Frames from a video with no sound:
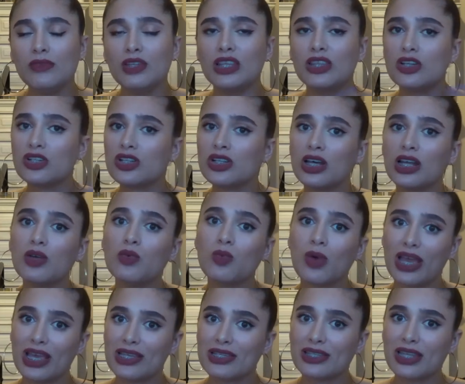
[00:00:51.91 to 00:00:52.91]
there's a lot of
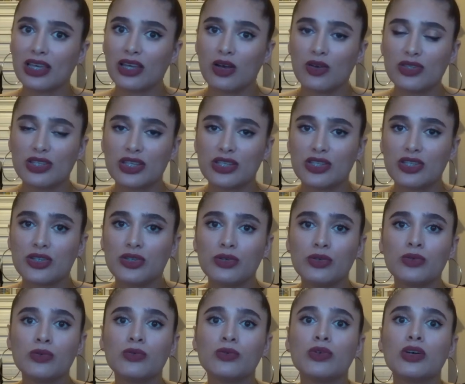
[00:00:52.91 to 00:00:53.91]
waste that goes
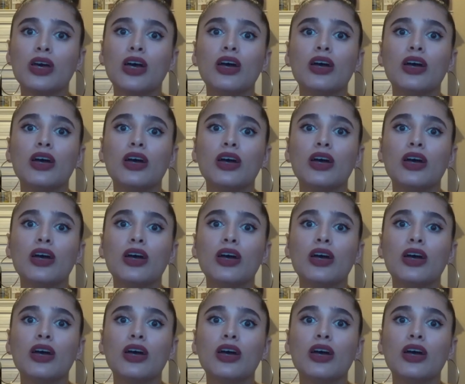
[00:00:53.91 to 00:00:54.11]
into